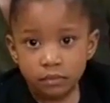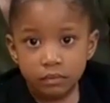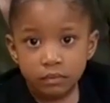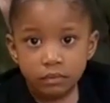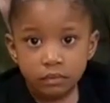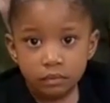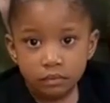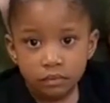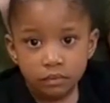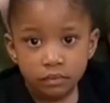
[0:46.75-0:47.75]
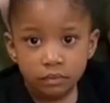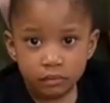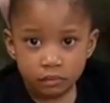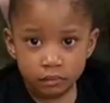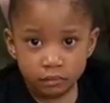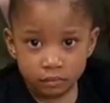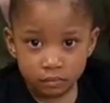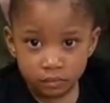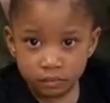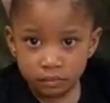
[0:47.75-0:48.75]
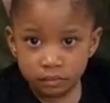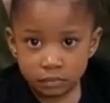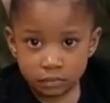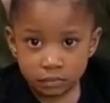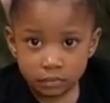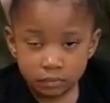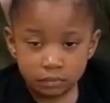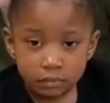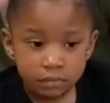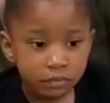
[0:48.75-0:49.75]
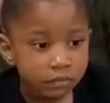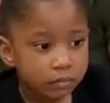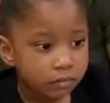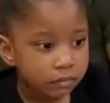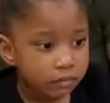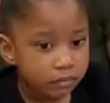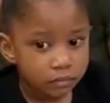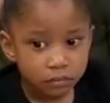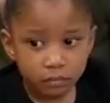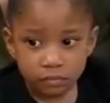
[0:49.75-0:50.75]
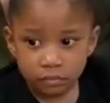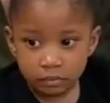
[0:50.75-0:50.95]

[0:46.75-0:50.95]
No words are spoken by the person on screen.